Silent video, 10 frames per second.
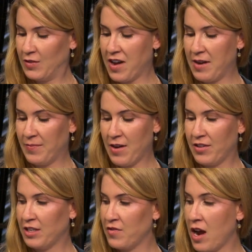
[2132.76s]
It's fine.
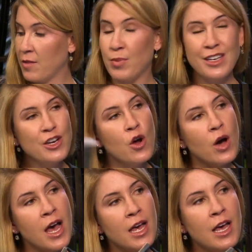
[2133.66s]
Everything's fine. But you know
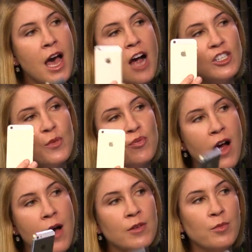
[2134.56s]
what? what? I should
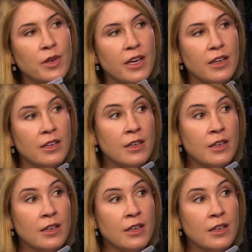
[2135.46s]
probably...